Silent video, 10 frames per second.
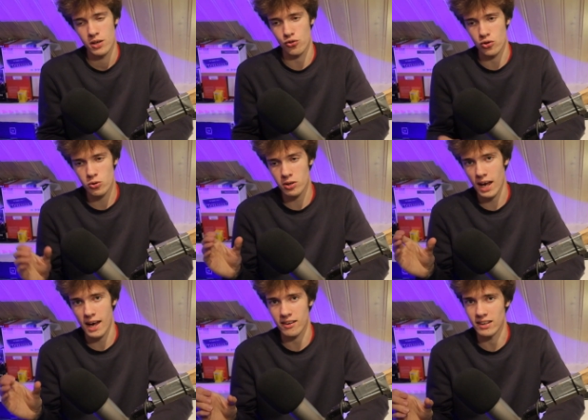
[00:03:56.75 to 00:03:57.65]
So you can
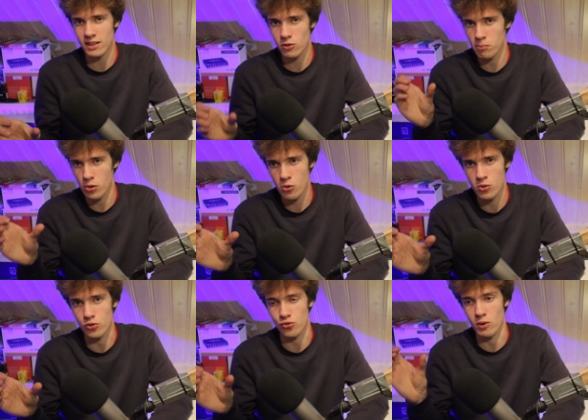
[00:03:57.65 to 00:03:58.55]
add a little
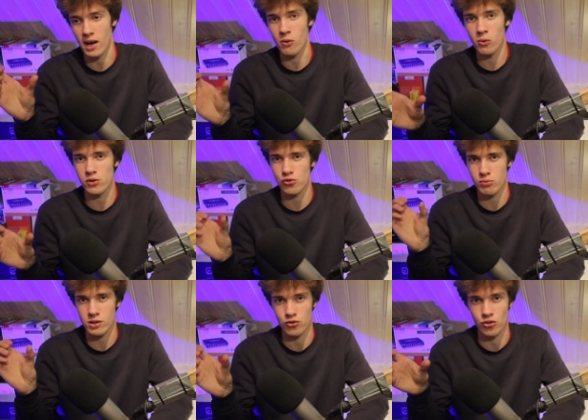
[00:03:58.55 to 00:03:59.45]
pause where all the
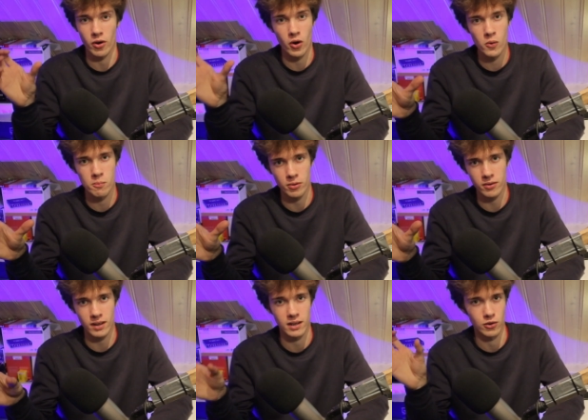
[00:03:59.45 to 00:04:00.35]
switches are
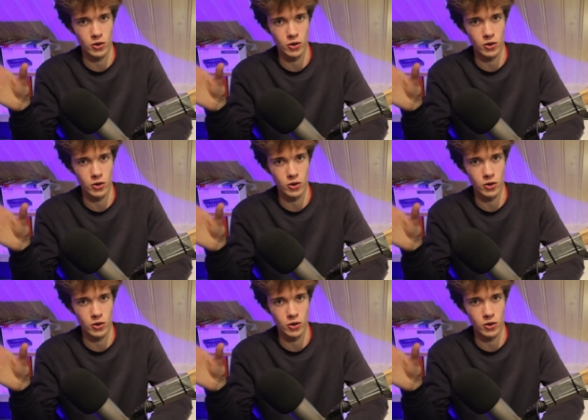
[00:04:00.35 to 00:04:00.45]
open and